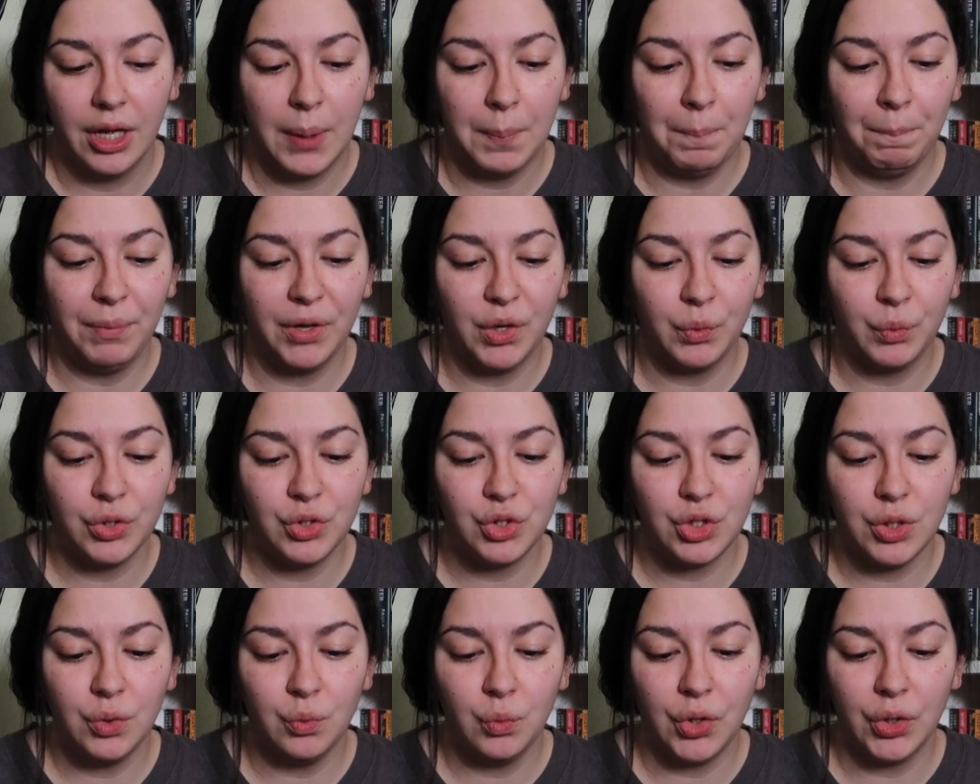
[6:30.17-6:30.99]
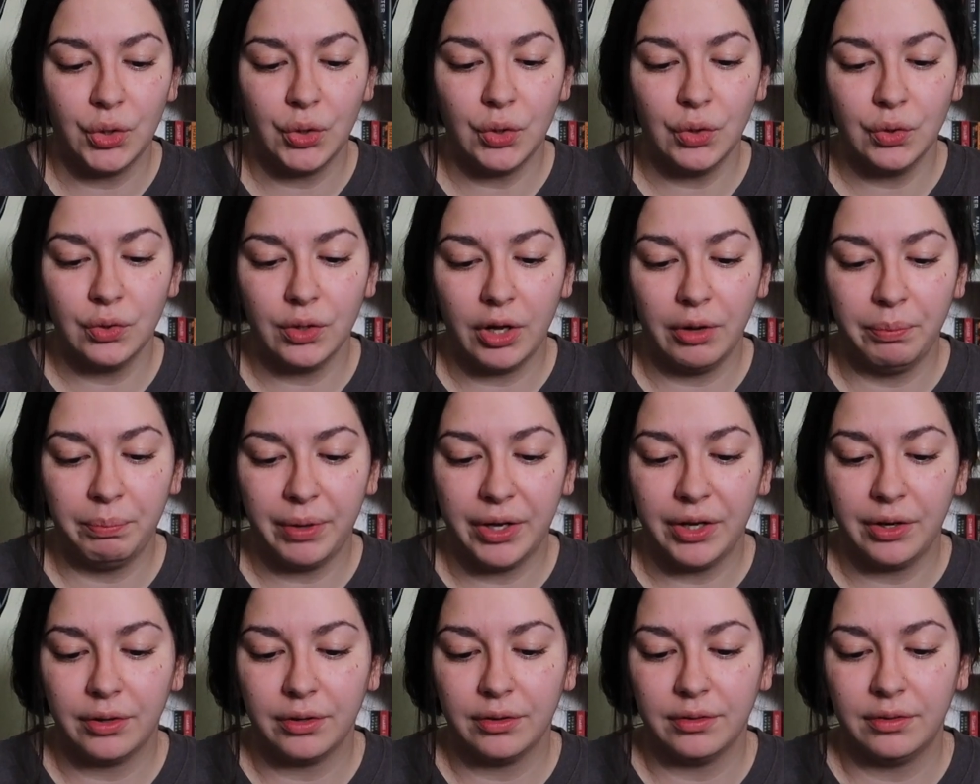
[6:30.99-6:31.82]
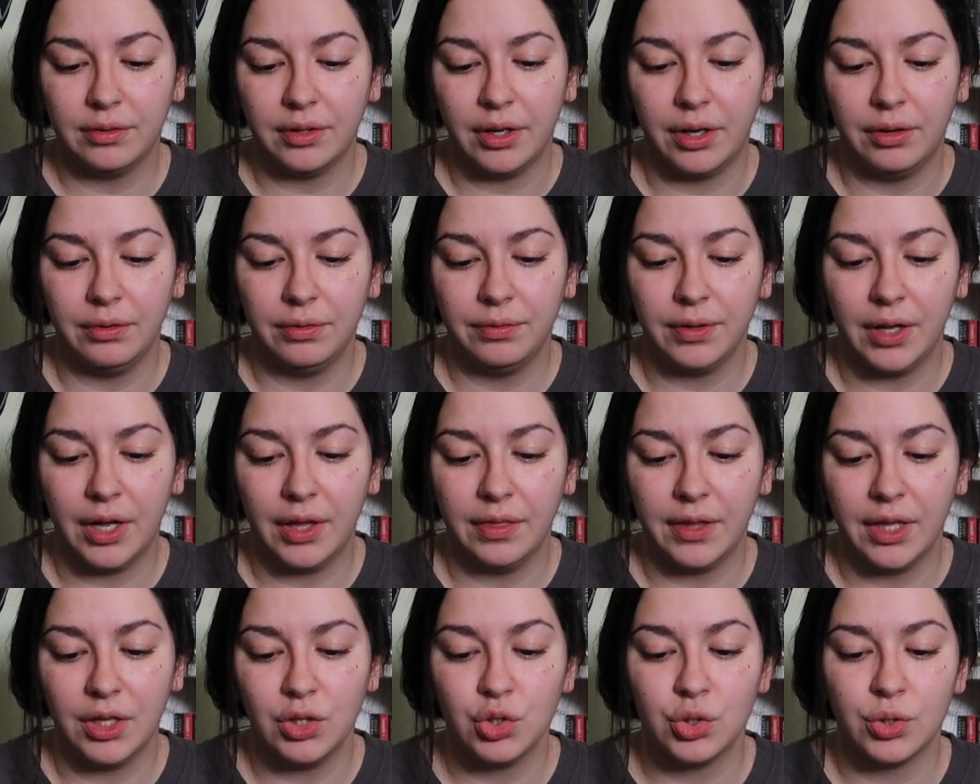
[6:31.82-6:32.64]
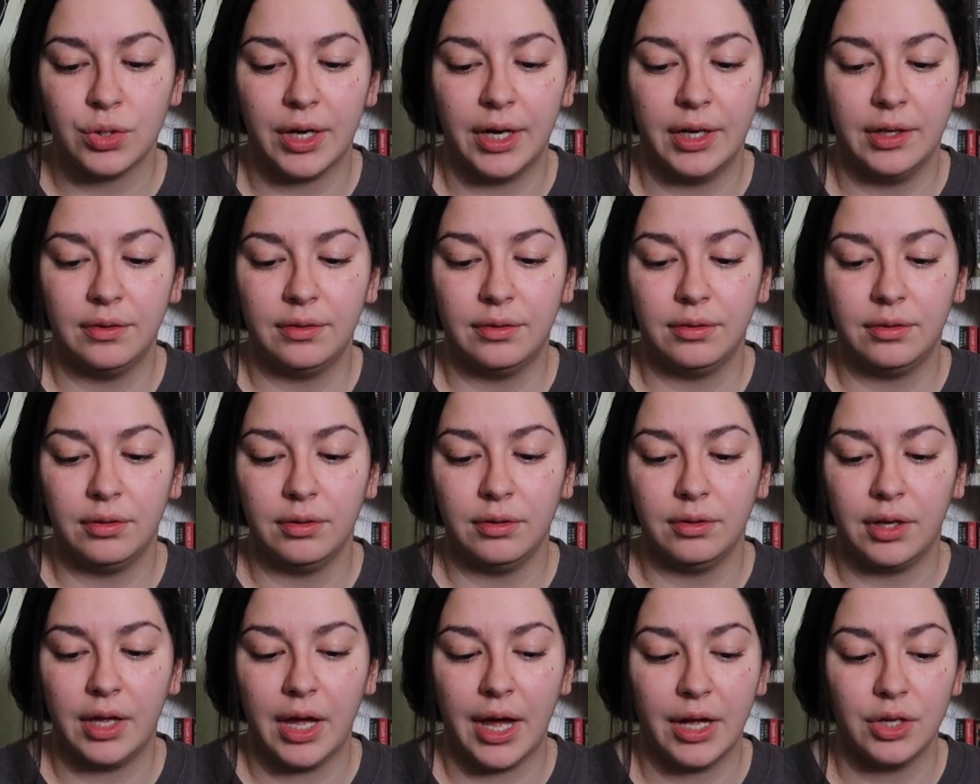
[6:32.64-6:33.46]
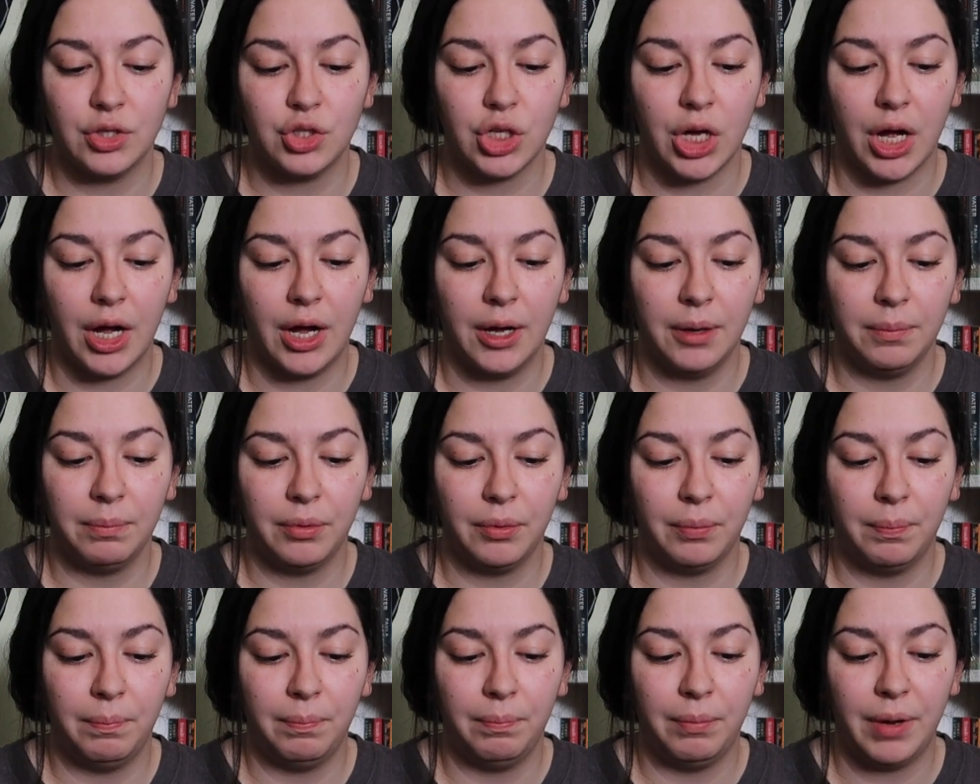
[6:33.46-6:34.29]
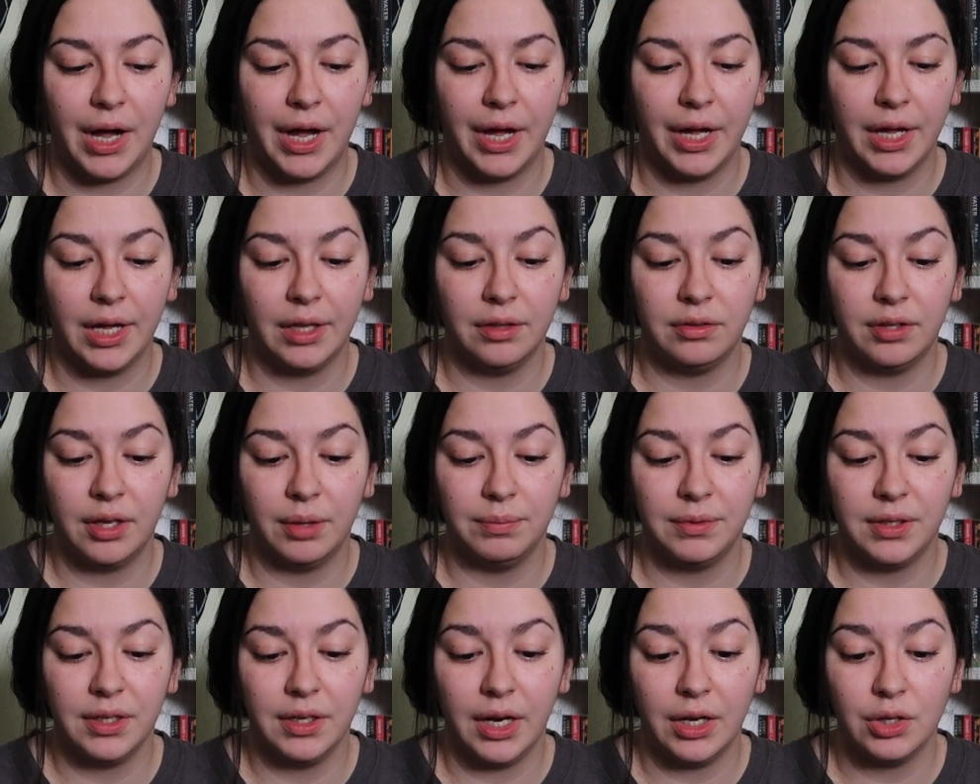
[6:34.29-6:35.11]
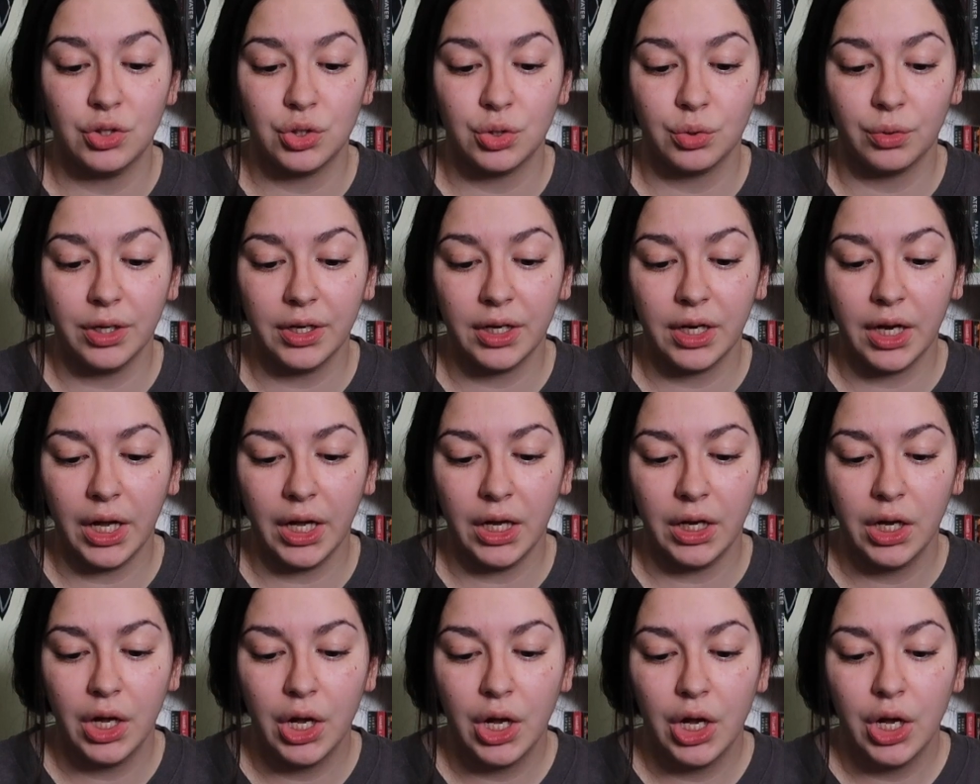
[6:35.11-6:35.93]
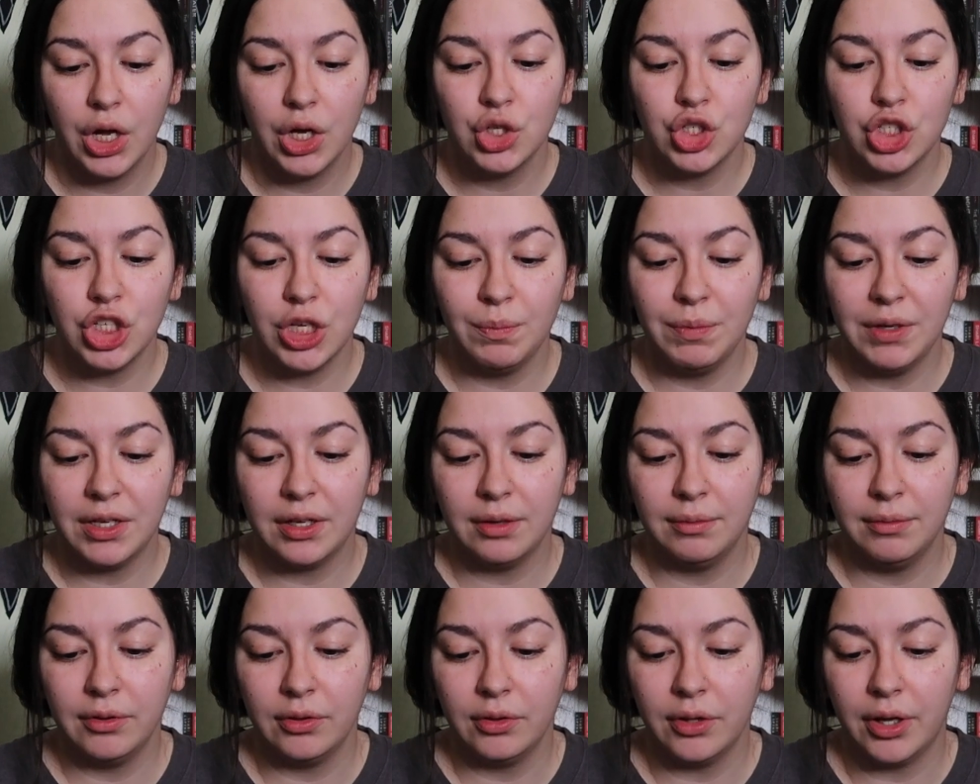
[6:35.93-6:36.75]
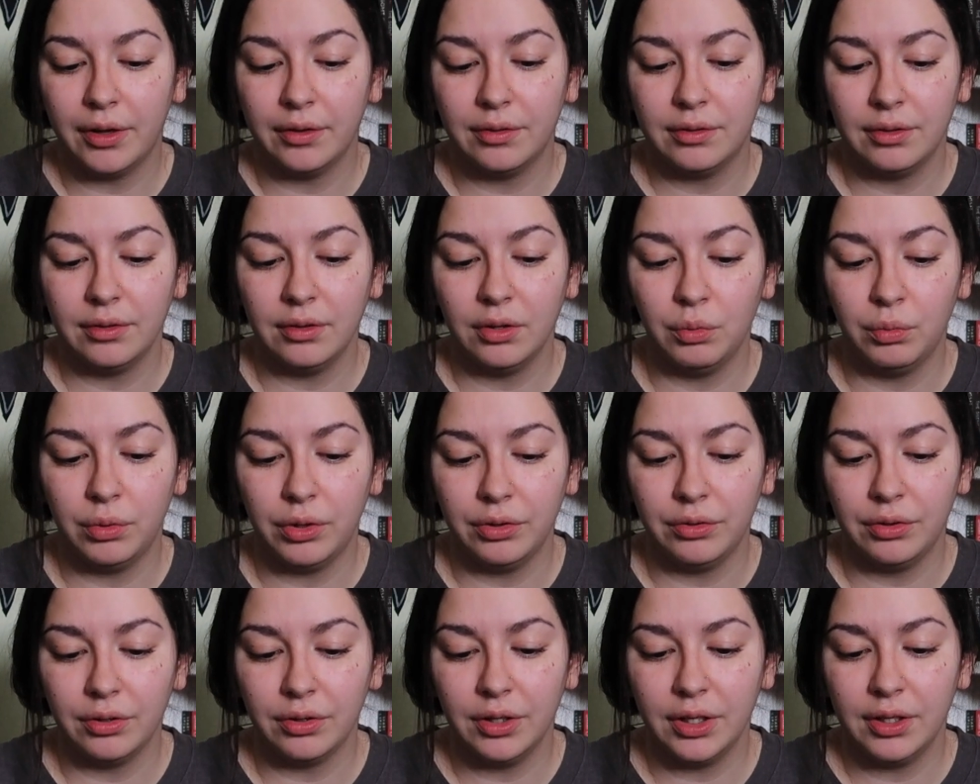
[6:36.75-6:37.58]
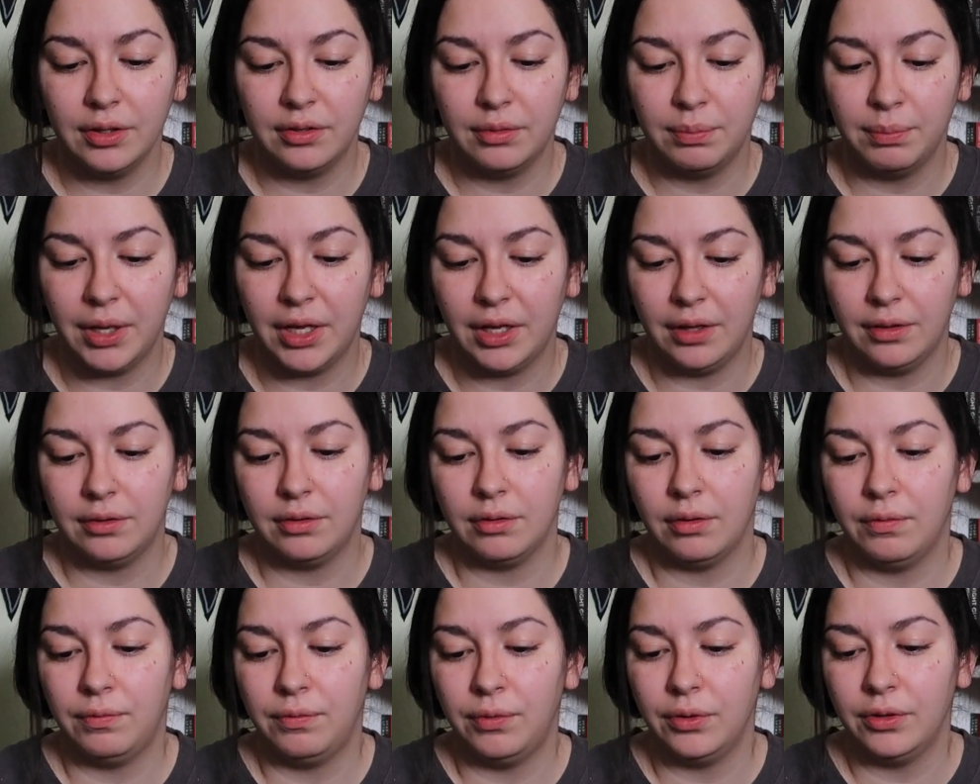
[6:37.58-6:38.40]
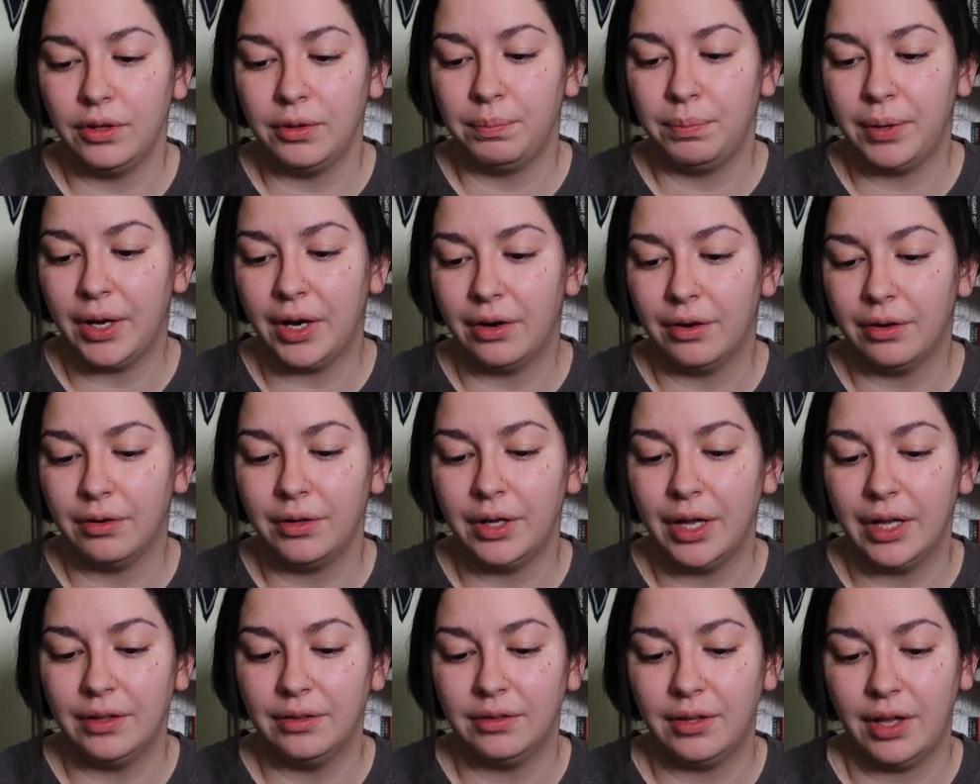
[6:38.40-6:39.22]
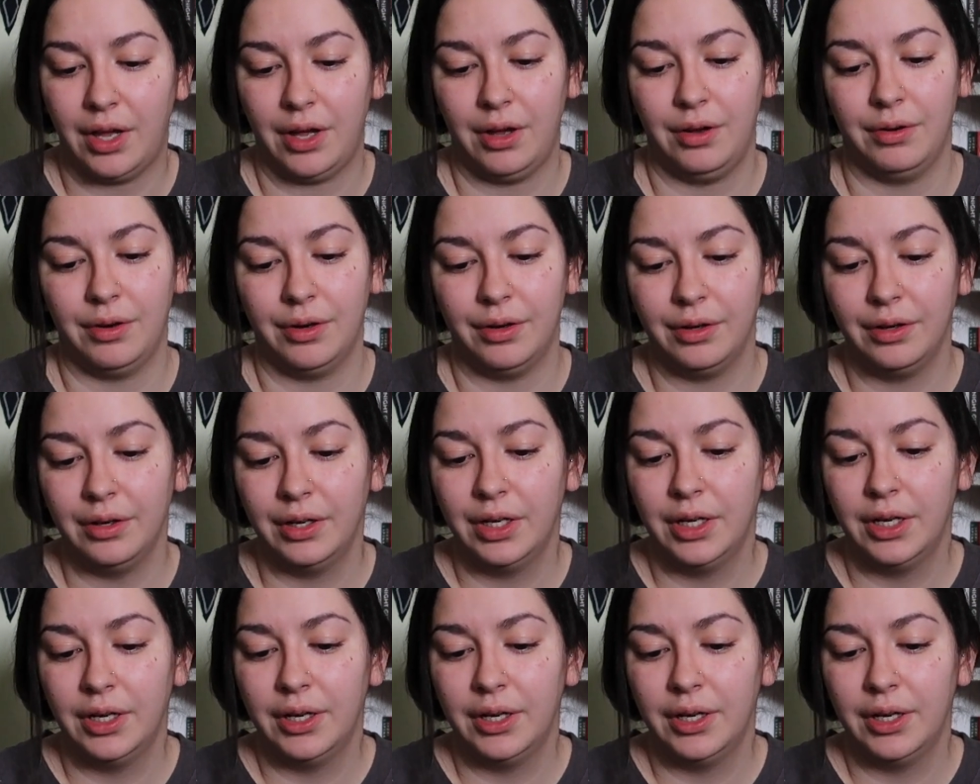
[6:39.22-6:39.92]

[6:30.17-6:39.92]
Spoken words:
But when she wanders off by herself and then tries to catch up by attempting a shortcut, she becomes lost in the wilderness maze full of peril and terror.